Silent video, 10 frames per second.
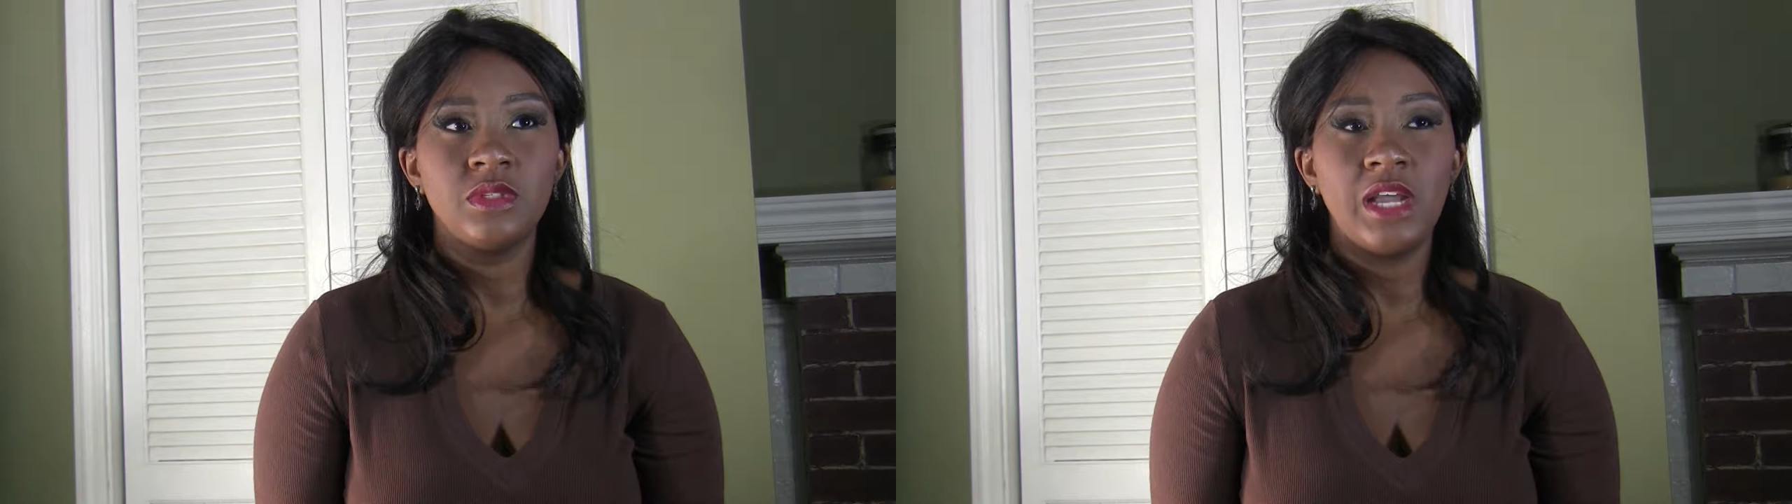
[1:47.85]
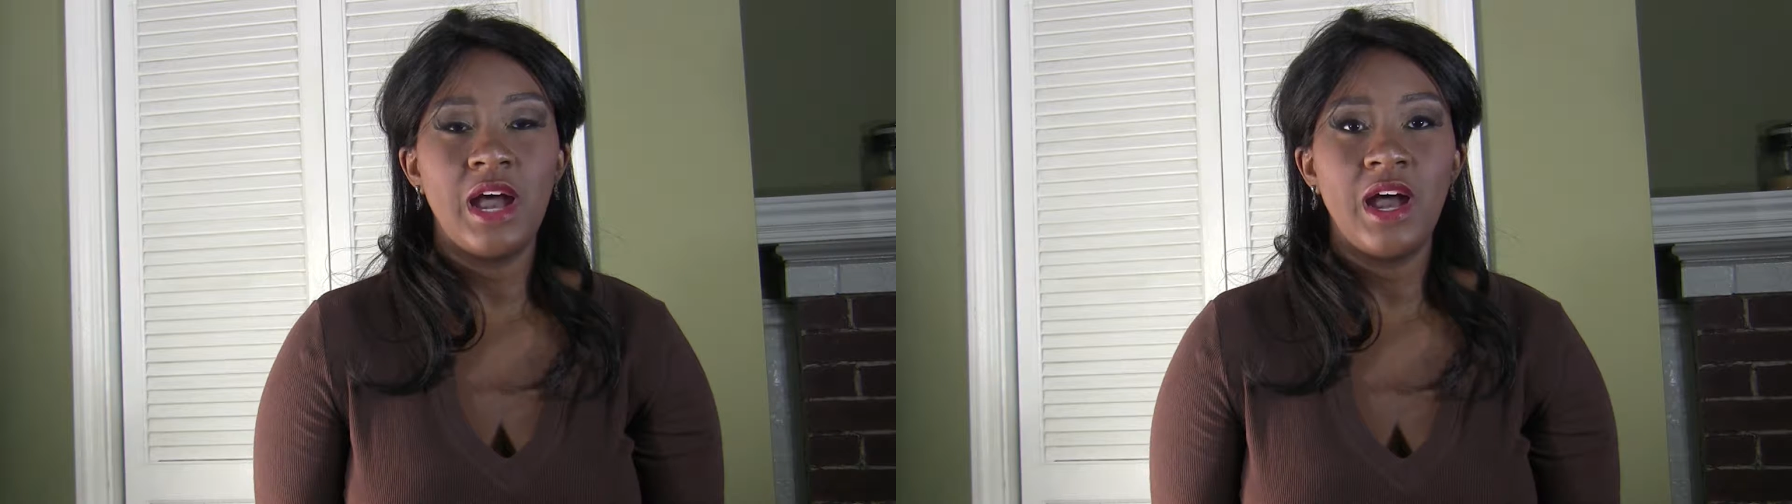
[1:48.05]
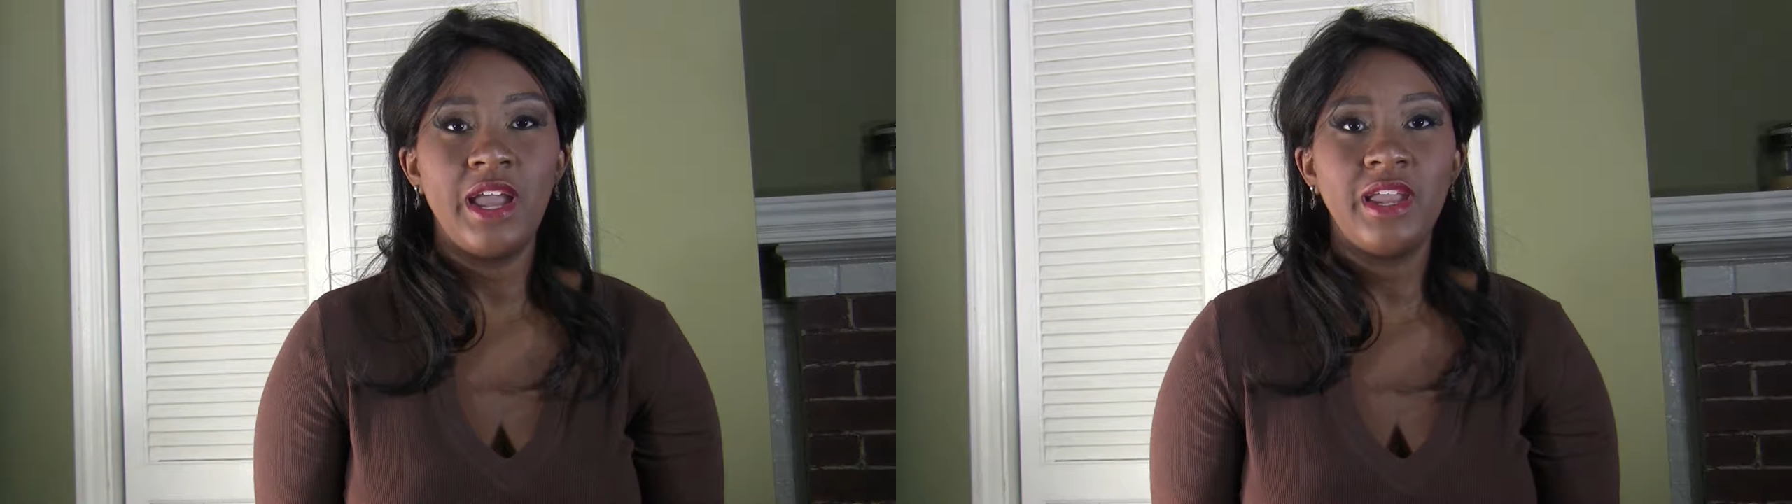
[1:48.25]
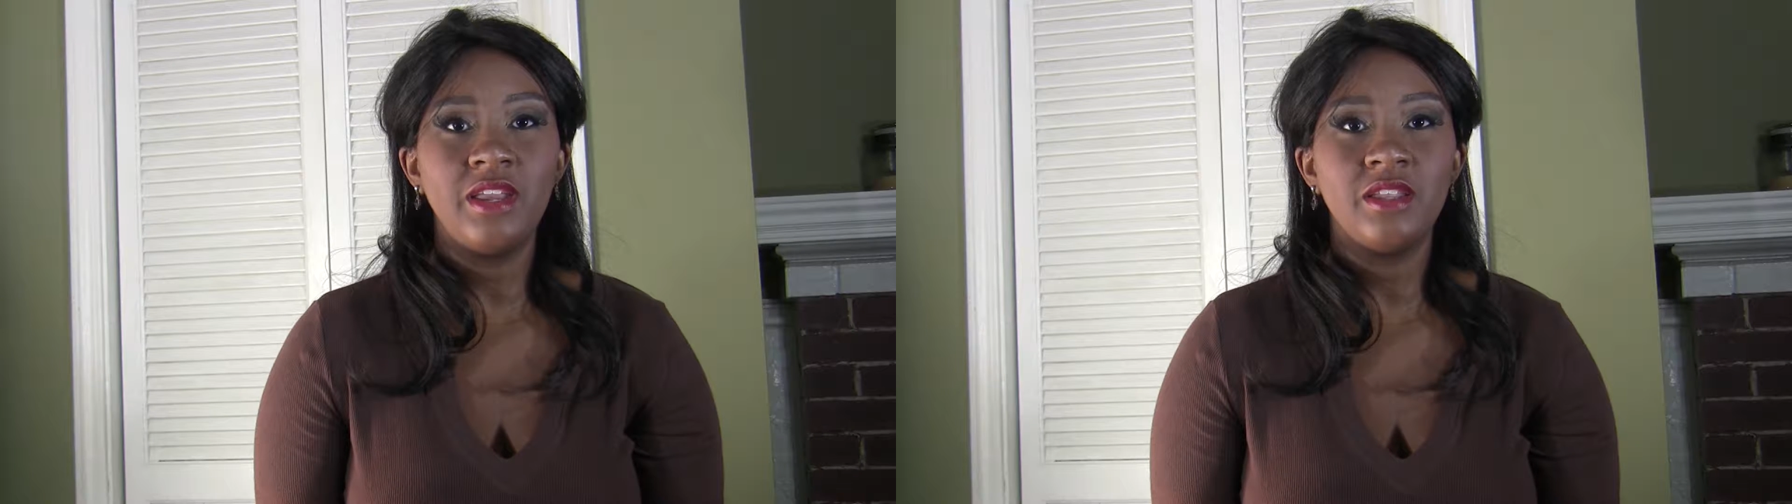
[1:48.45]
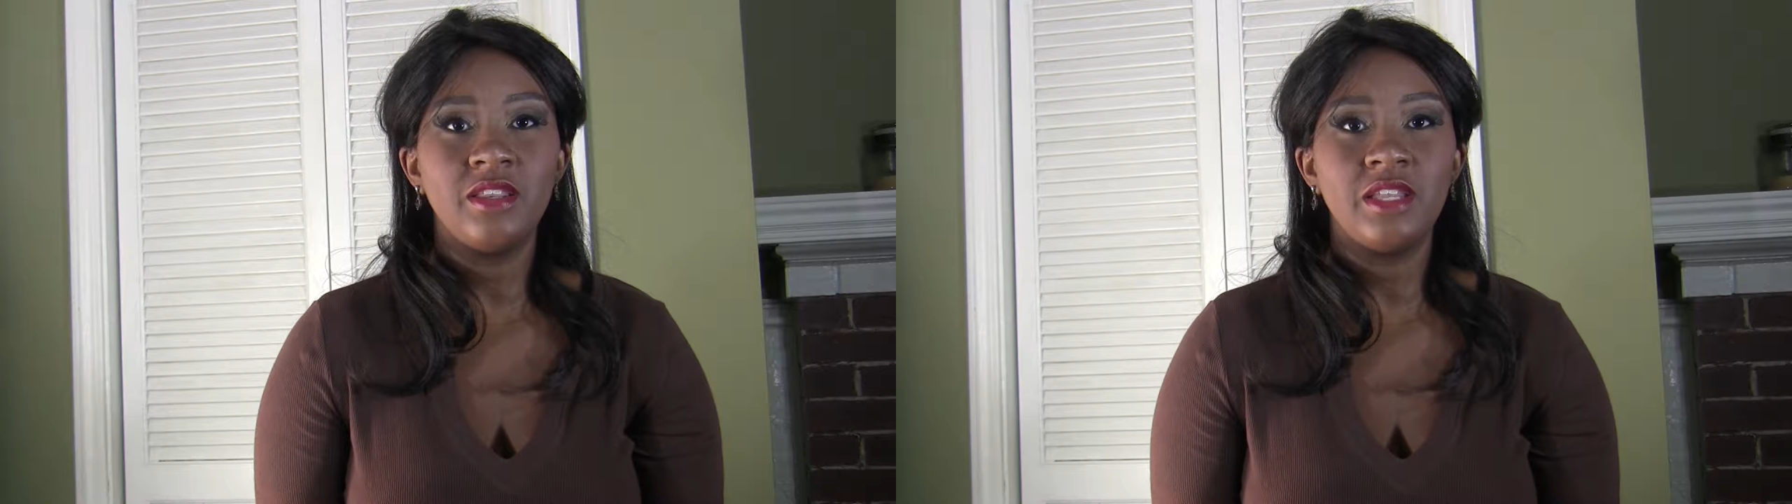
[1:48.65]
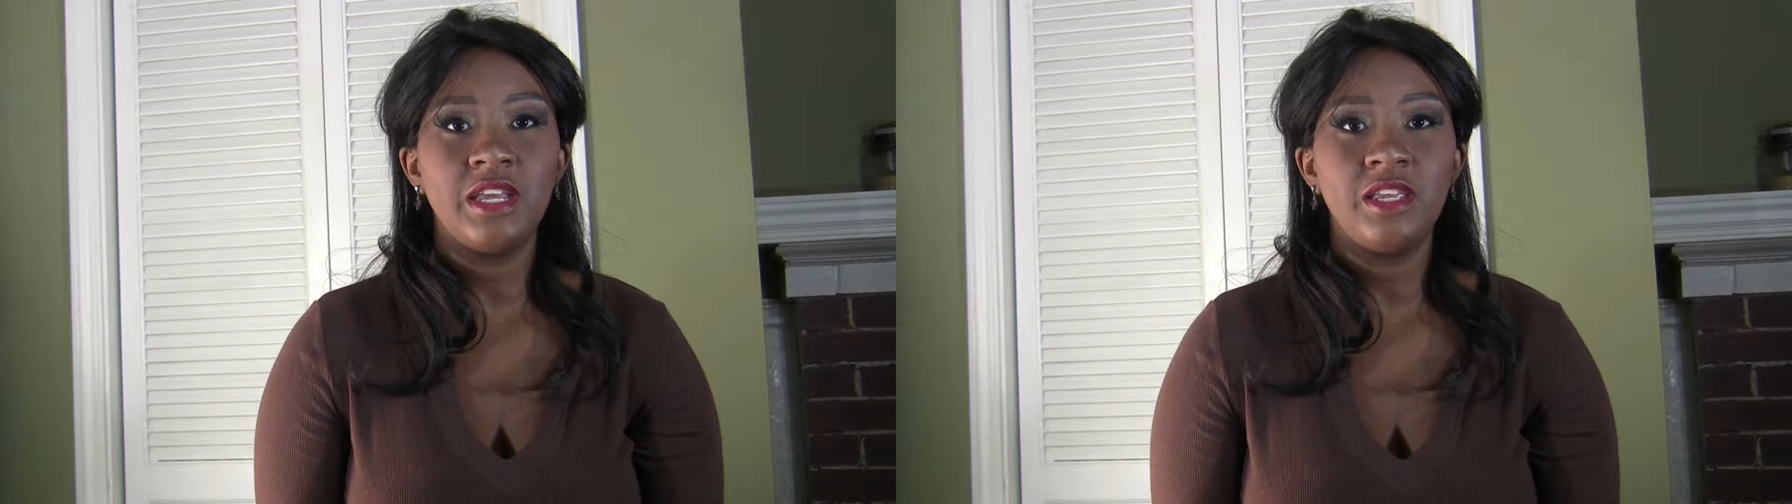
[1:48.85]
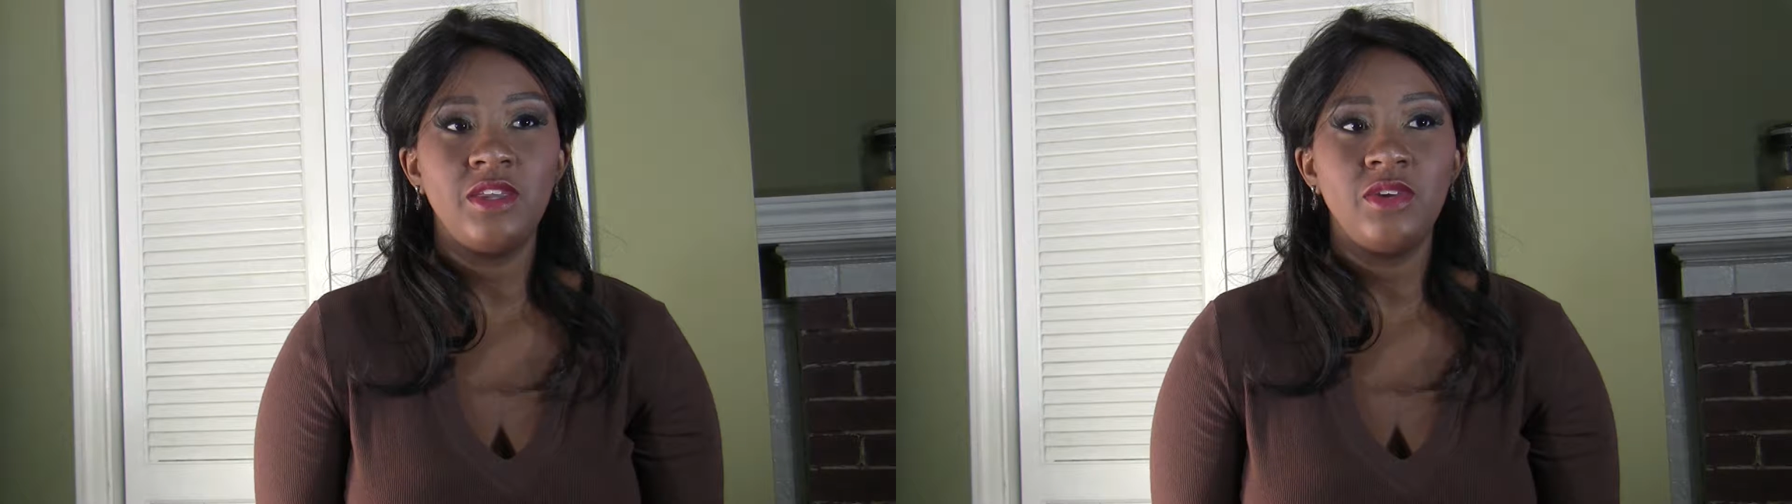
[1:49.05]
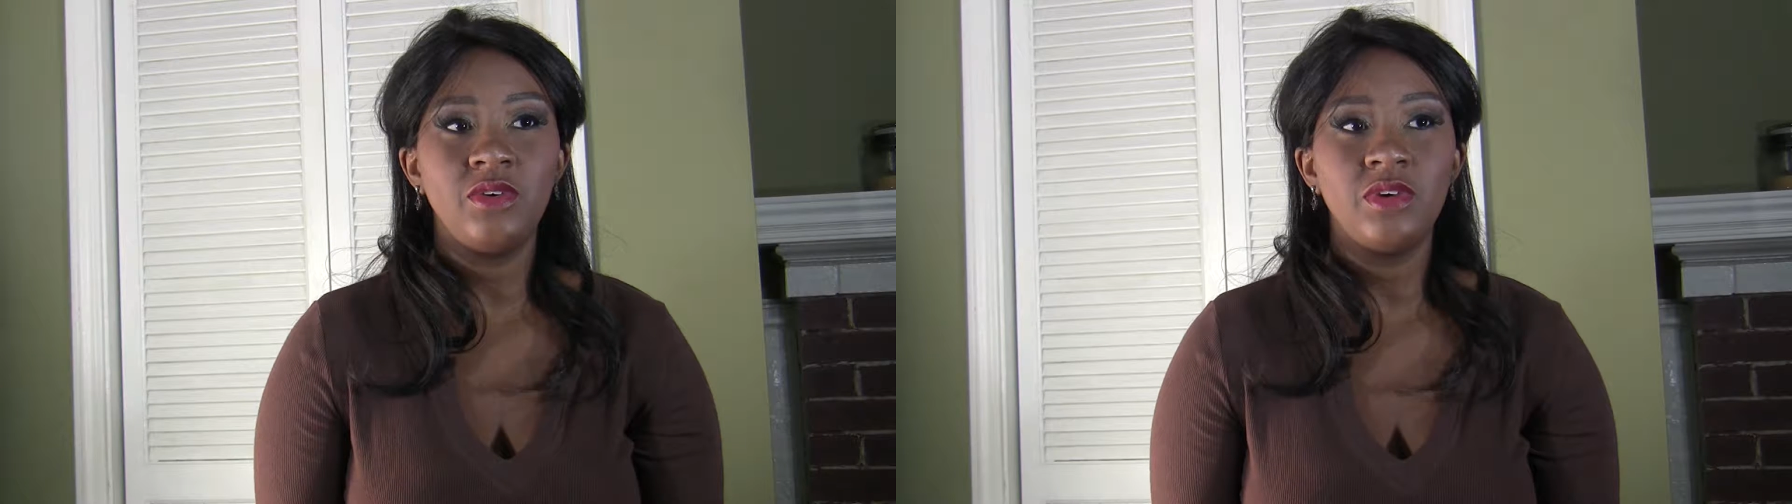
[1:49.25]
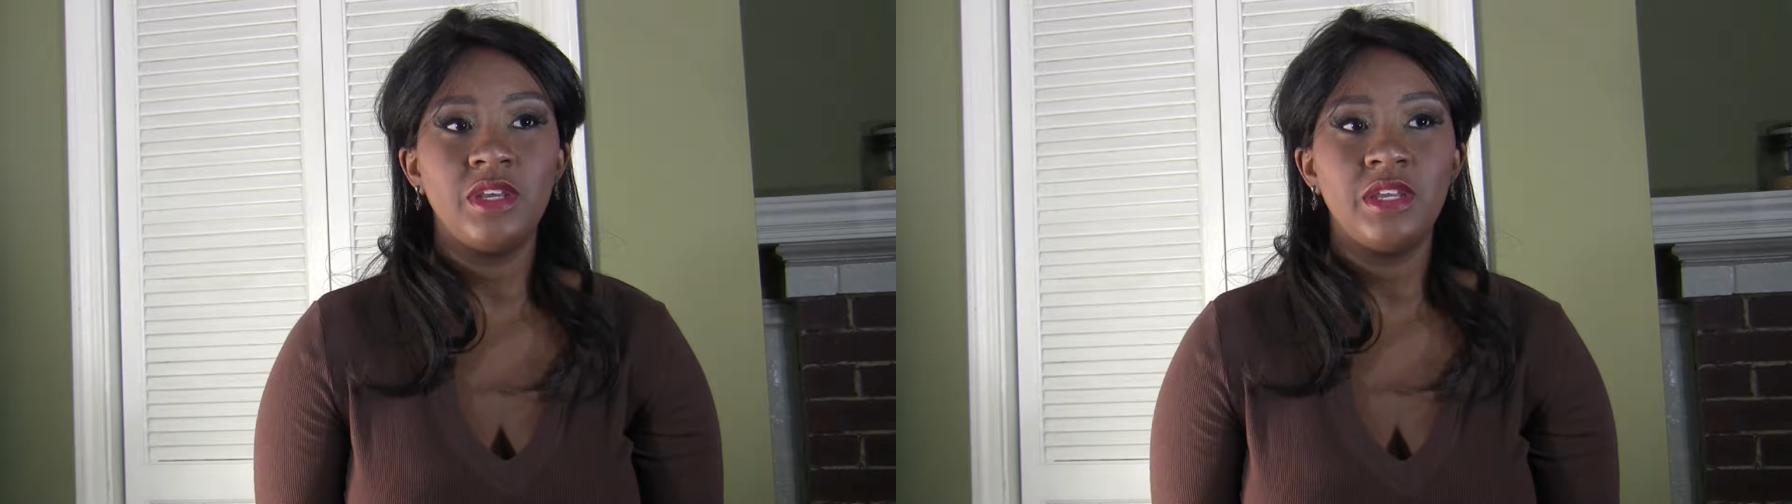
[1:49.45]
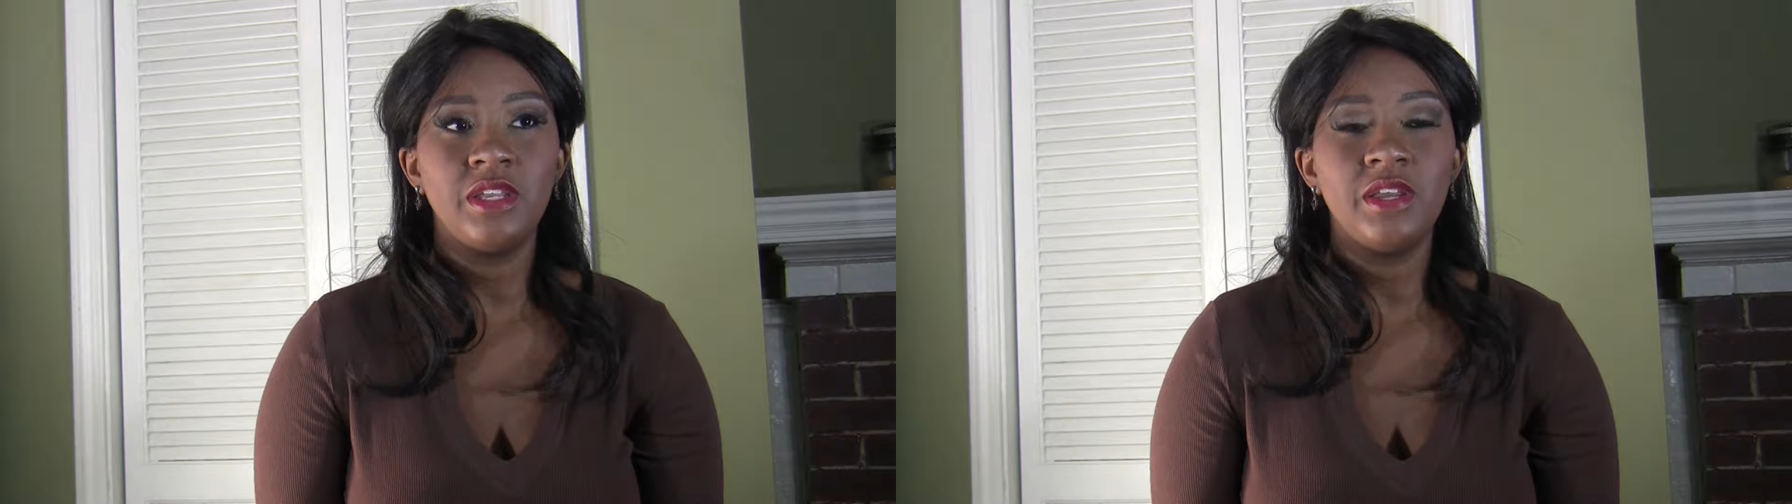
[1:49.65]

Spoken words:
guy that you can,